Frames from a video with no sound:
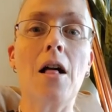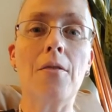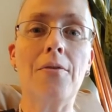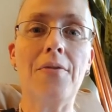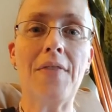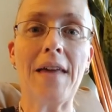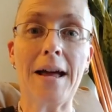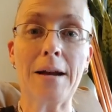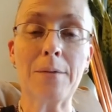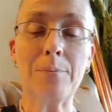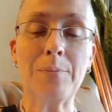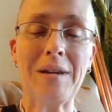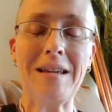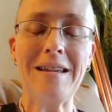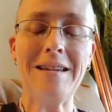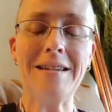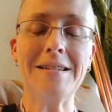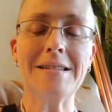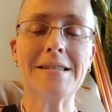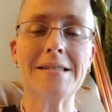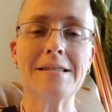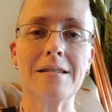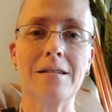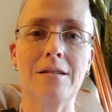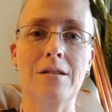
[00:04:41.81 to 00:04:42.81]
that
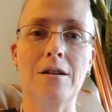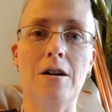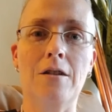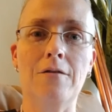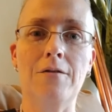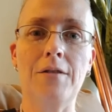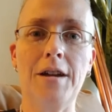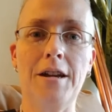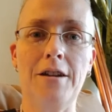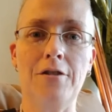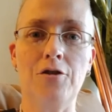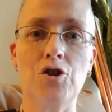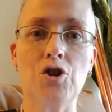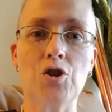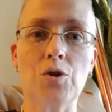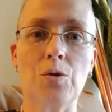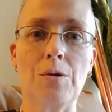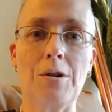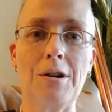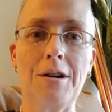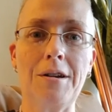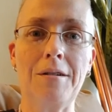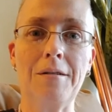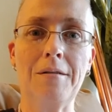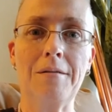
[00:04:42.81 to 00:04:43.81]
peace, love, and
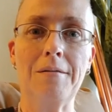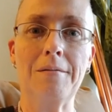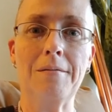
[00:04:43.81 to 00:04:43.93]
joy.